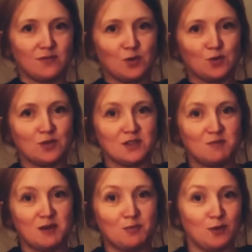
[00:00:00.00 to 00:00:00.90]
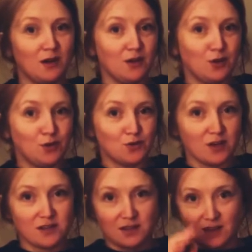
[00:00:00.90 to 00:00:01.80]
called It's People Like You,
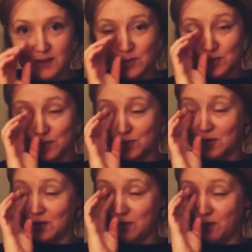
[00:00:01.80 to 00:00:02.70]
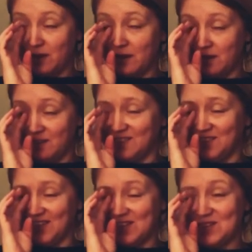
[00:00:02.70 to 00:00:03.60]
Tracy, or, you know, fill in
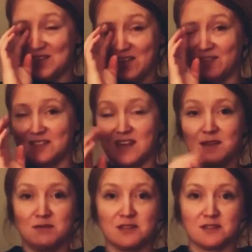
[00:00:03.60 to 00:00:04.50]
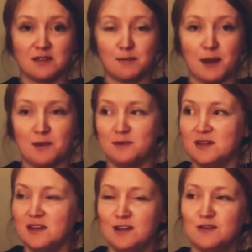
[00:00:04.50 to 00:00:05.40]
with whoever's name it's about
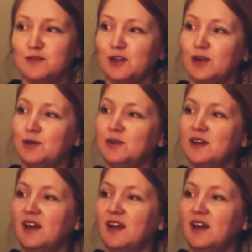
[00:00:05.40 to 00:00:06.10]
for you.